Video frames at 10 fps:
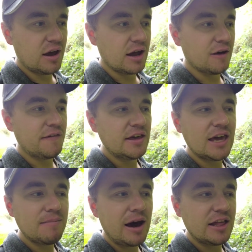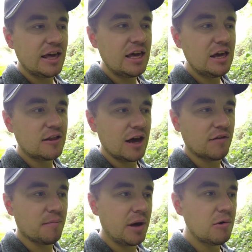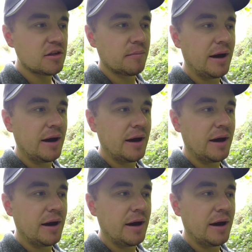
and I think it made it easier for the boats to